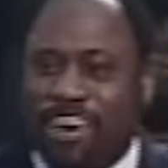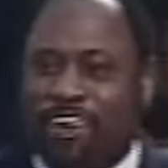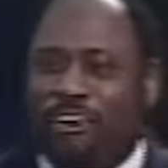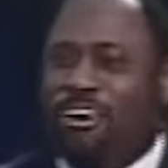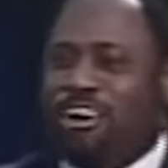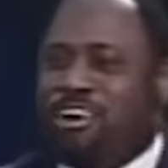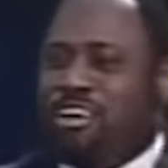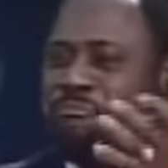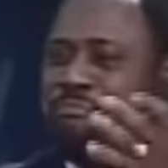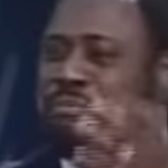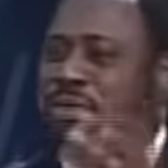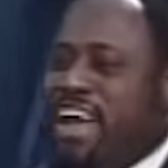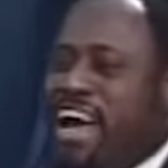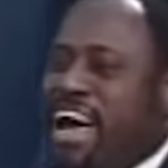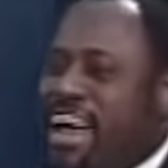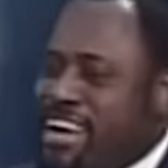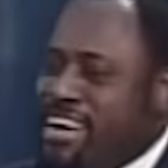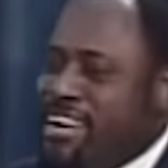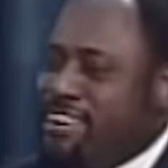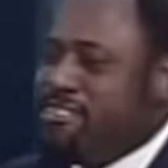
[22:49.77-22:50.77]
on the
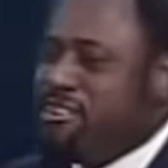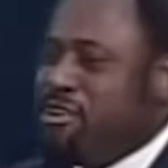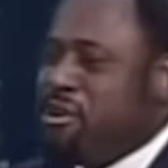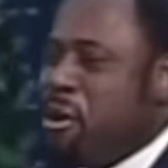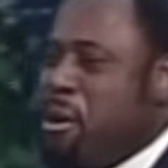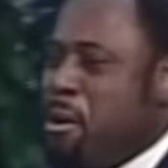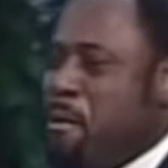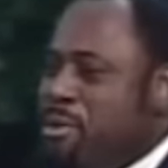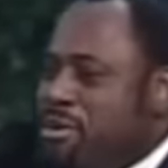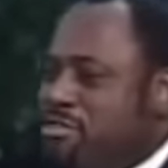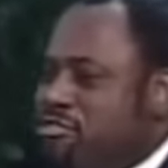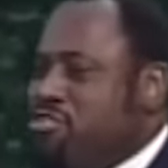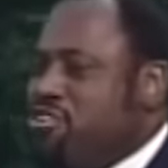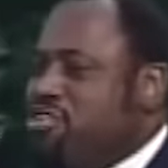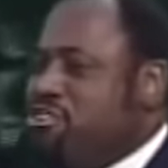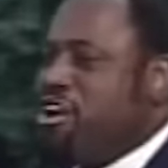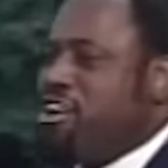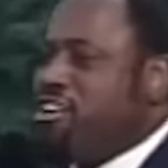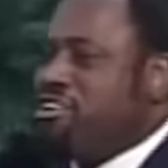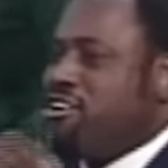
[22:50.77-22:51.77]
planet, but you're
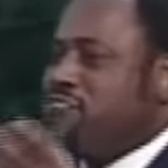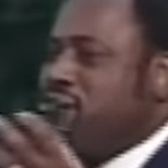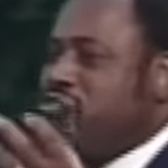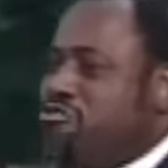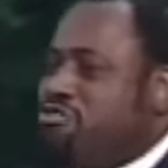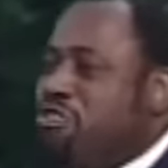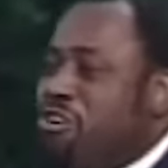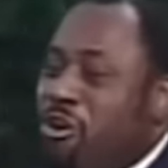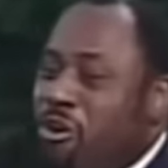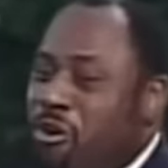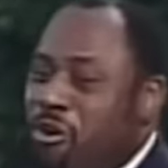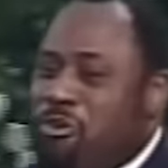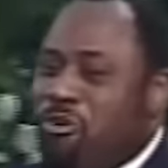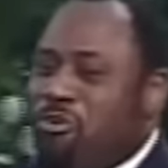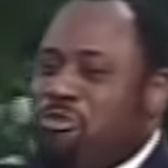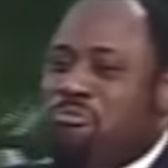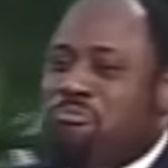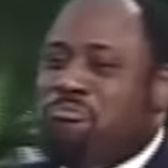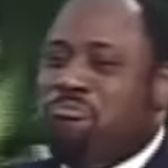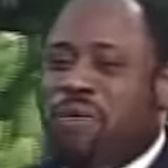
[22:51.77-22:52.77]
not
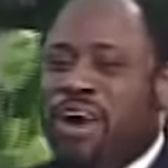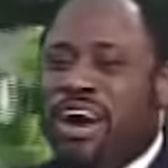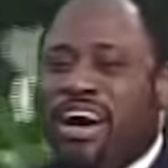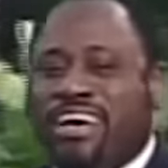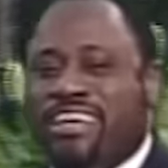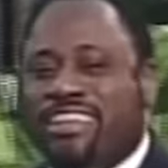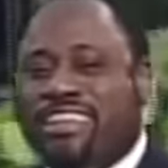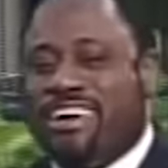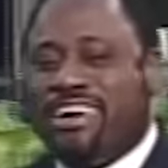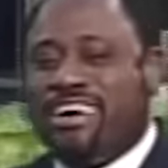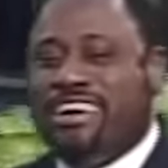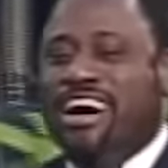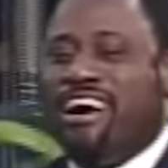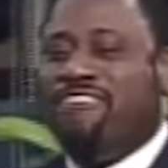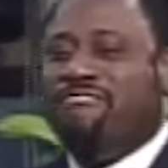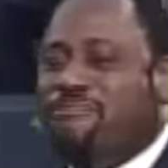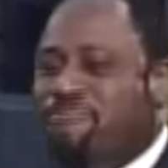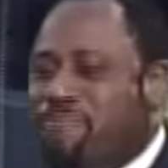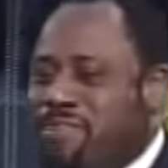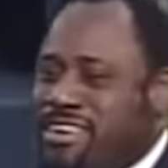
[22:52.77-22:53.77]
controlled by the
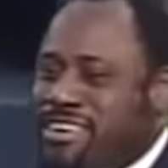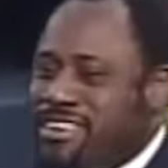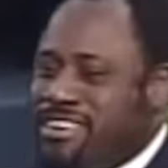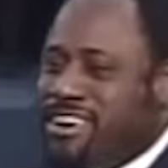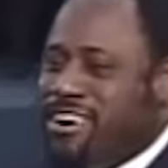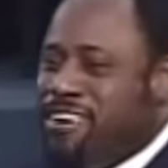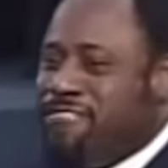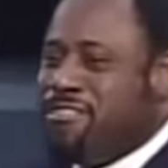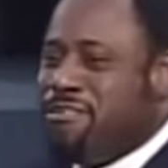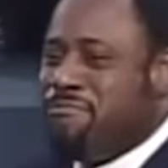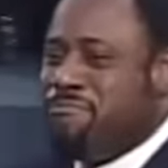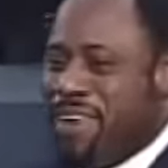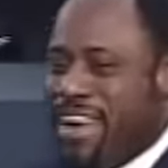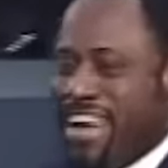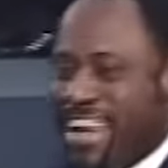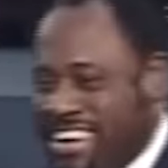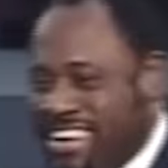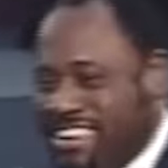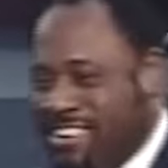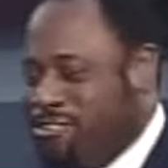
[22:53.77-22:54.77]
government of the
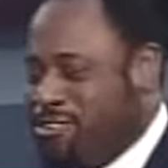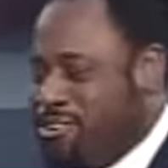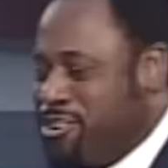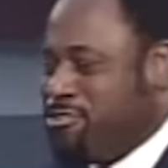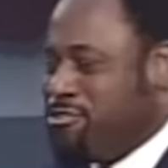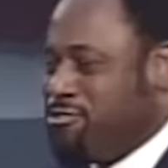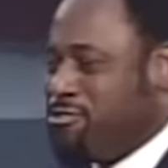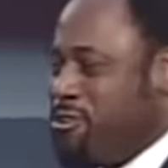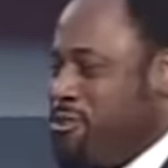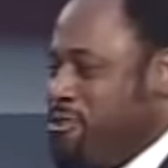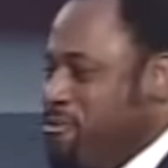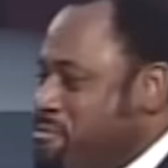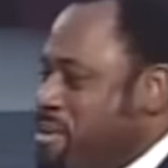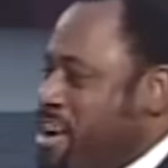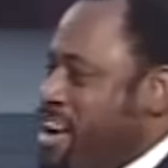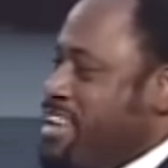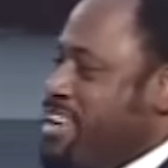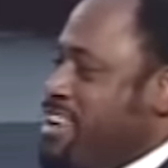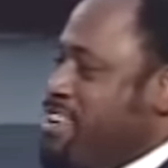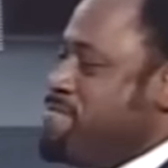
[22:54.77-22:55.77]
planet. You're controlled
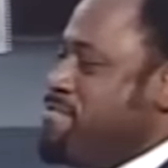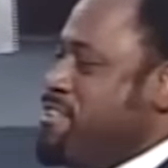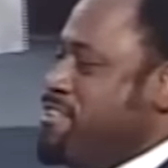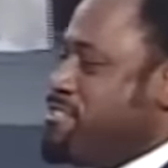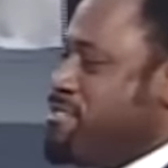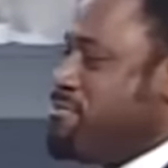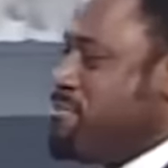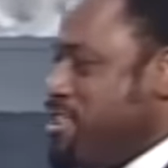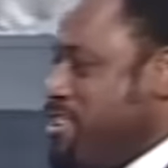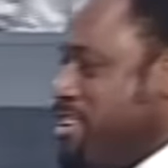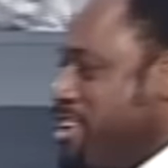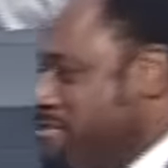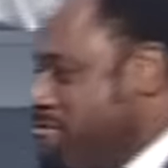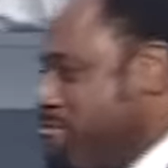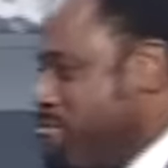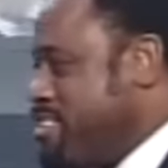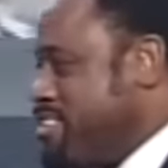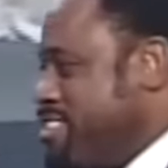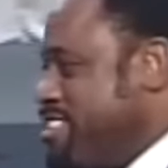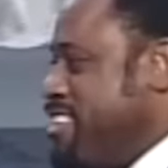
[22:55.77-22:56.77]
by an invisible
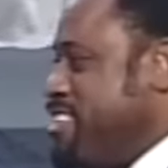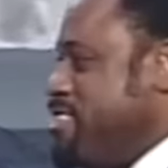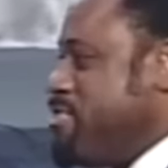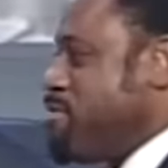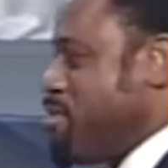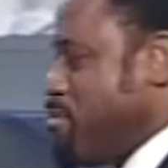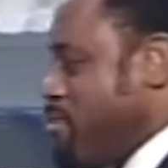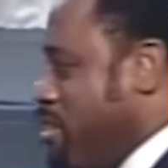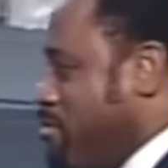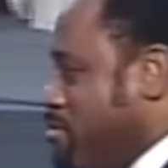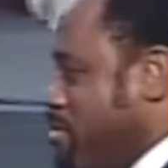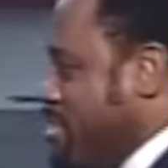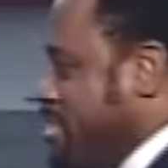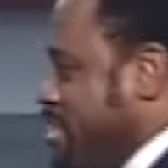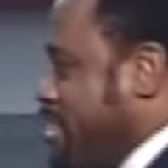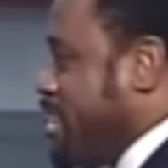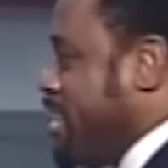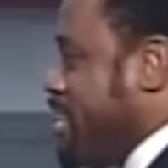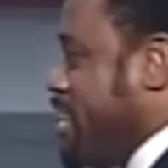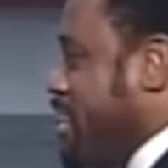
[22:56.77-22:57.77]
government from heaven.
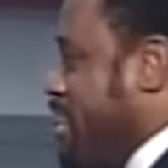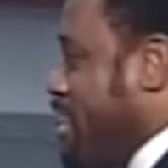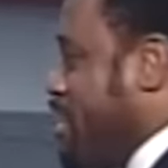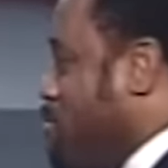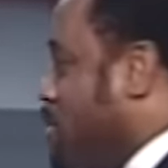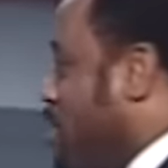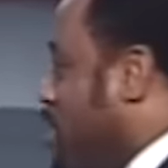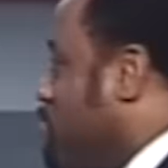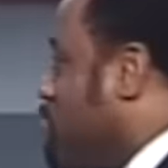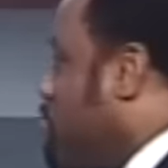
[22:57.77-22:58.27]
Can I hear an amen?